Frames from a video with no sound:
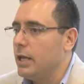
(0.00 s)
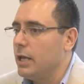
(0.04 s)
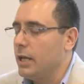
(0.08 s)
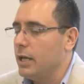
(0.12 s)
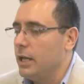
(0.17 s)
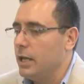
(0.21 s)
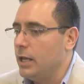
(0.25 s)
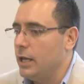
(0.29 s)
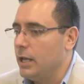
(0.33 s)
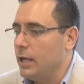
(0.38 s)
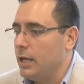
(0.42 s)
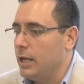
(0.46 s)

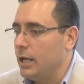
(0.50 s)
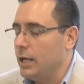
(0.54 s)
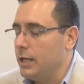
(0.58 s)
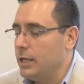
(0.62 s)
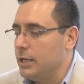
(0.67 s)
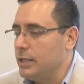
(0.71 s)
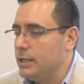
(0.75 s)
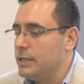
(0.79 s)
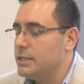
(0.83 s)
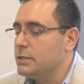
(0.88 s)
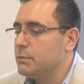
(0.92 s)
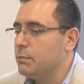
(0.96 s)
and
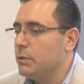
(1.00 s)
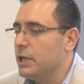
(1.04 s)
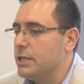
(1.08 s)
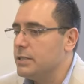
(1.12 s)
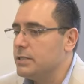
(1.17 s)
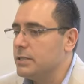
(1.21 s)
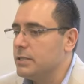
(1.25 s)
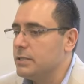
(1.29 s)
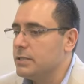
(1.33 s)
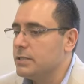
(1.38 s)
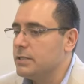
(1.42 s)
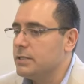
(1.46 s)
in these
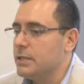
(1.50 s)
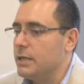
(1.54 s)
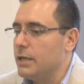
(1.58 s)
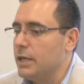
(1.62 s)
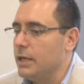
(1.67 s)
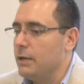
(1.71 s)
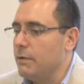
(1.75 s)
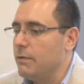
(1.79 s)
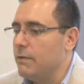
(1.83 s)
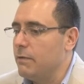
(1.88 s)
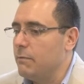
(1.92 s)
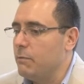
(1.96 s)
places
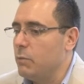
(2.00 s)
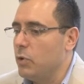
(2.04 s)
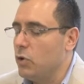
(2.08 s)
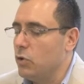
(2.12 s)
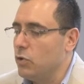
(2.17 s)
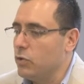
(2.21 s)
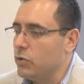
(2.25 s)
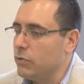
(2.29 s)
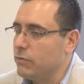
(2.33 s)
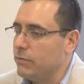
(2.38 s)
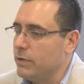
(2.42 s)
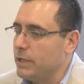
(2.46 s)
both